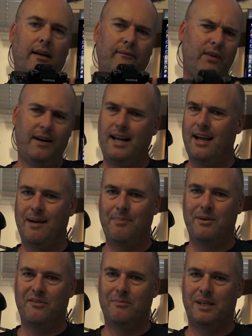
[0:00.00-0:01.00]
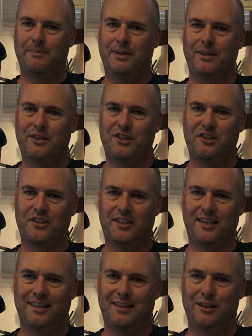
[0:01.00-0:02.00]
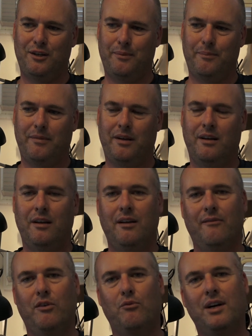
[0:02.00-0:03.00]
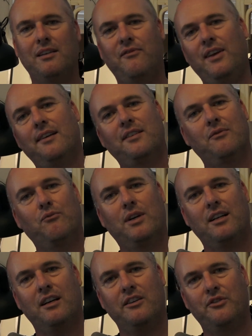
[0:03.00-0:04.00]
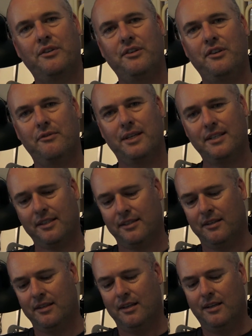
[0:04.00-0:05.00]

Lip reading: Very happy with my purchase. For $1,100 US,